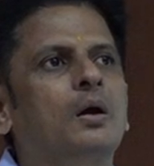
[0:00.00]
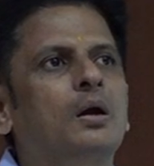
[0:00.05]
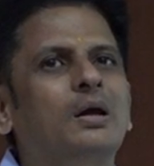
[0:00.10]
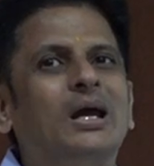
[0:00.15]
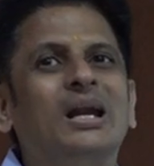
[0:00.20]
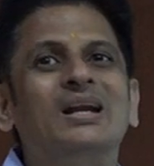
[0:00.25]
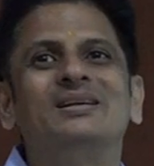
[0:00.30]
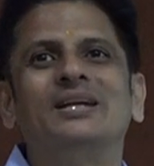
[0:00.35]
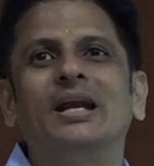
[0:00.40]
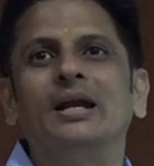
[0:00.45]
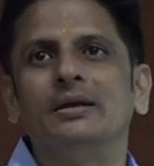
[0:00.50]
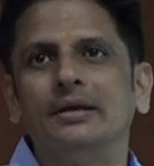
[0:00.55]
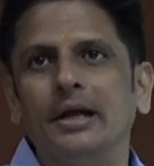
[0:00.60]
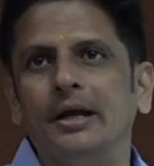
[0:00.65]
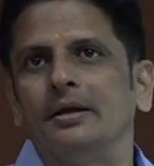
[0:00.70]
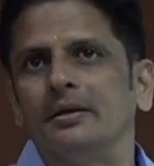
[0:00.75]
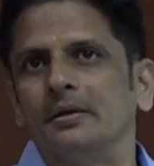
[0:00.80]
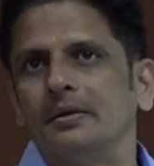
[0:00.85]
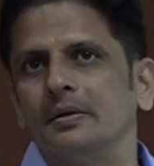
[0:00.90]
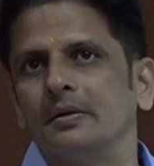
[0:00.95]

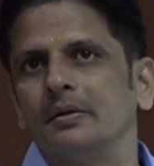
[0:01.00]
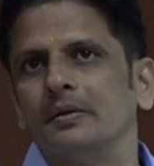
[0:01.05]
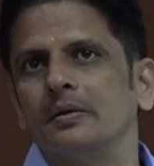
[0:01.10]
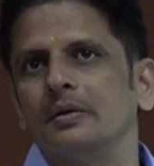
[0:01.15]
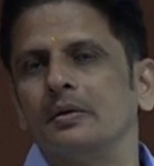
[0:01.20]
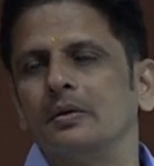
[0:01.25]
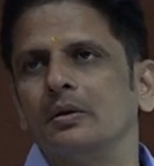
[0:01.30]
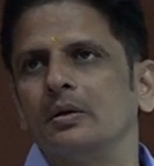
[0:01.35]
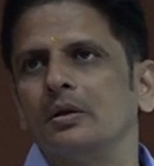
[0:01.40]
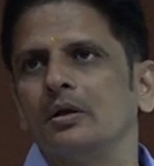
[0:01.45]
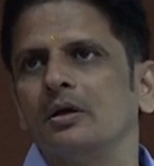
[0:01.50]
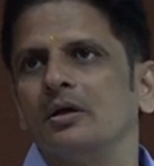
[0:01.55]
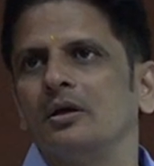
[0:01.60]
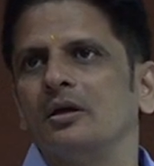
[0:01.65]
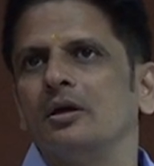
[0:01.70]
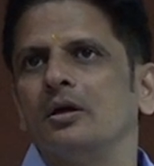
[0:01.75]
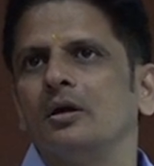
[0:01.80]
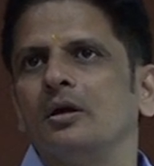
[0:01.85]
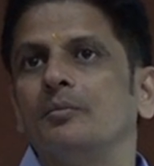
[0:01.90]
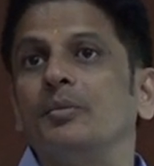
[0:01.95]
contended,
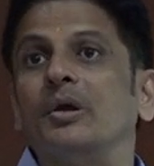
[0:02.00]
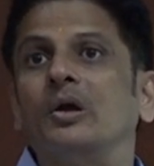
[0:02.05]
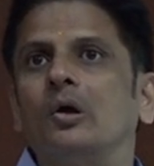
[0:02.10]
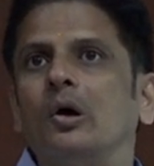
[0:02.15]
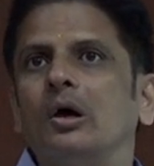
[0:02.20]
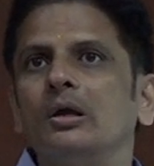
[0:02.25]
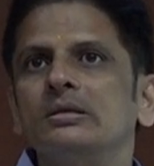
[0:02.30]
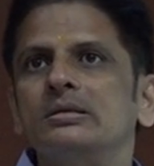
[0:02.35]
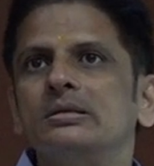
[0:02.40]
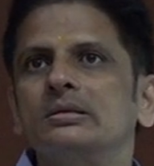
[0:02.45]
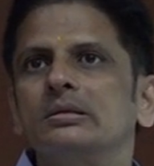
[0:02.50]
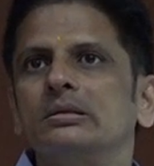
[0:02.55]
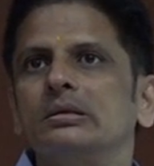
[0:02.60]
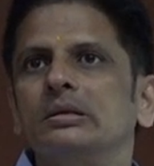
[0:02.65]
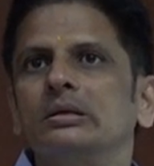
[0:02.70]
because